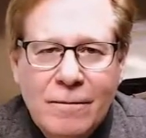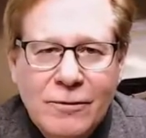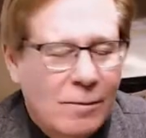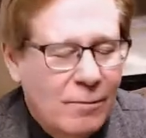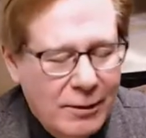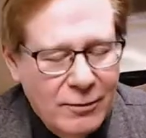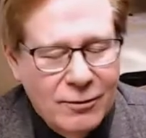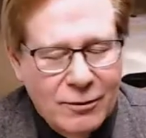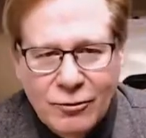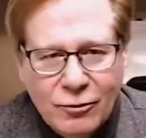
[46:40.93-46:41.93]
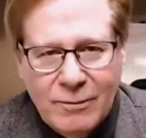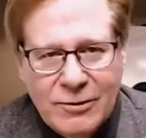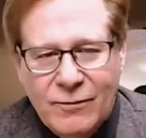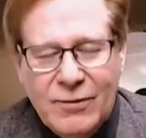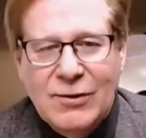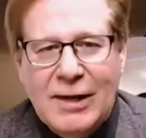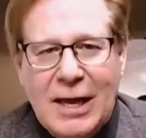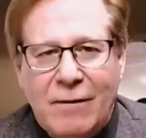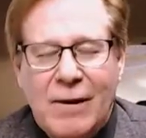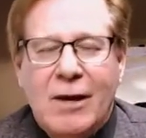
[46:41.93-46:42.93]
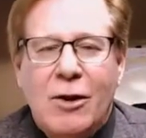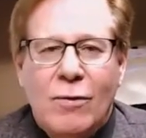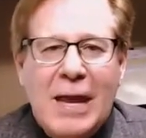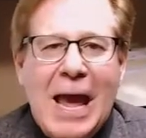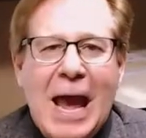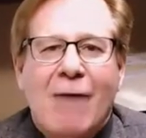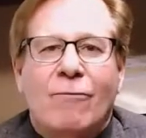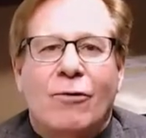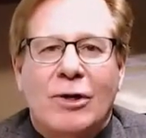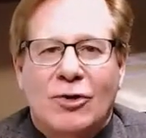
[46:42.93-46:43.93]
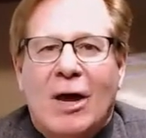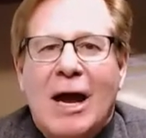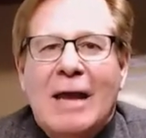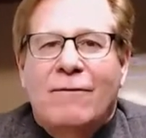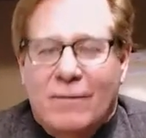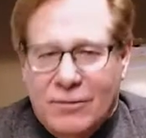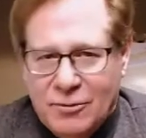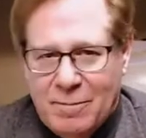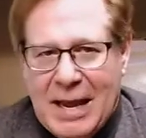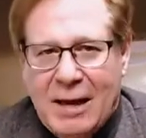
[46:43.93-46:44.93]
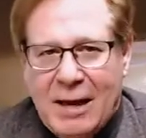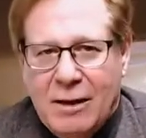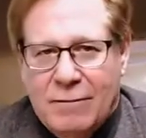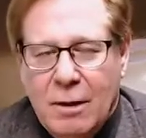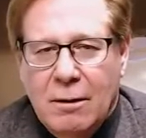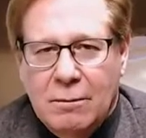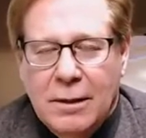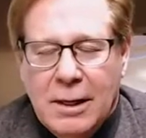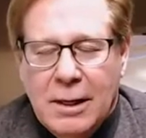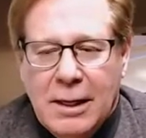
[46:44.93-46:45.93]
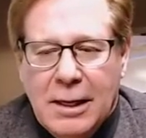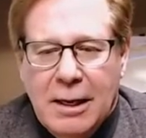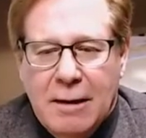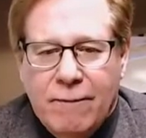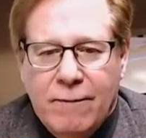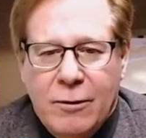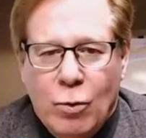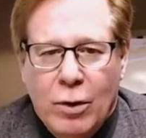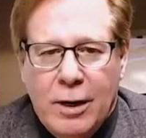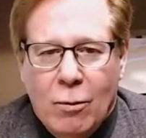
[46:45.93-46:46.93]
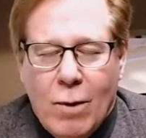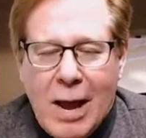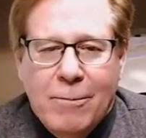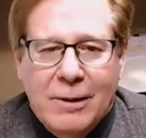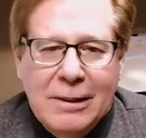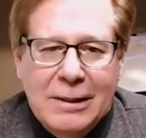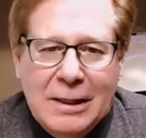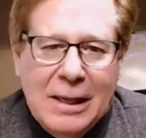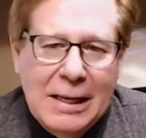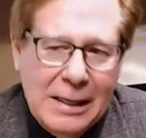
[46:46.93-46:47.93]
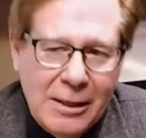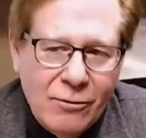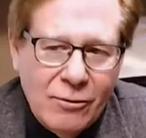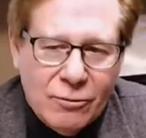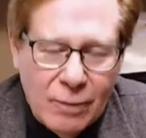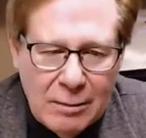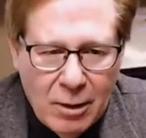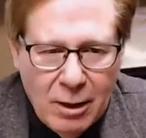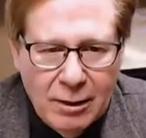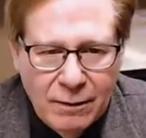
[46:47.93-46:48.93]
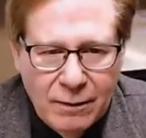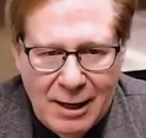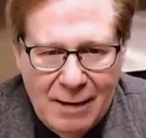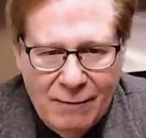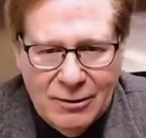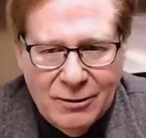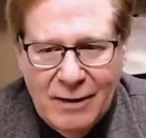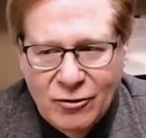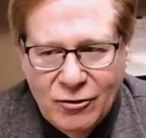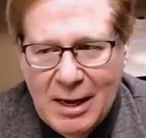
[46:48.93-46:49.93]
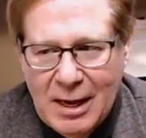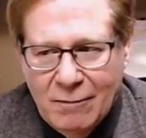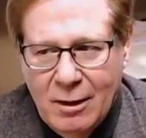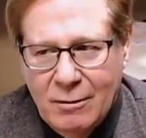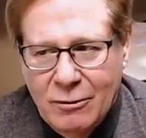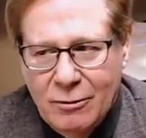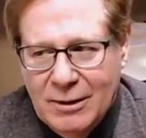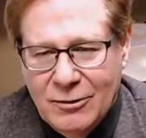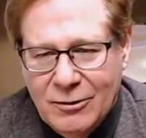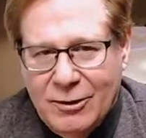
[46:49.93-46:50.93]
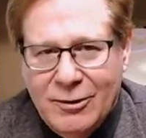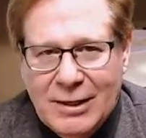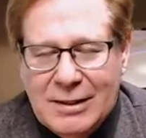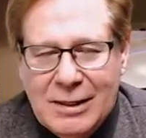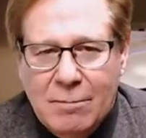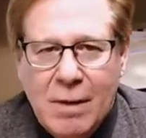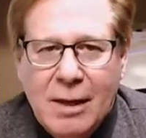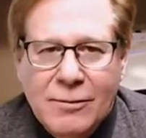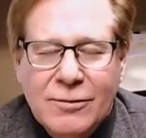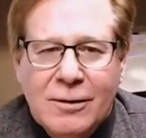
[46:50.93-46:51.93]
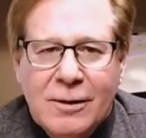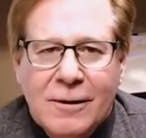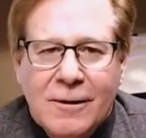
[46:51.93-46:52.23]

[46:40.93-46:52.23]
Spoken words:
Some lenders are extremely sophisticated. They know the average lifespan of a loan. If we're in a rapidly declining interest rate market, the average lifespan of a loan could be as little as 18 months.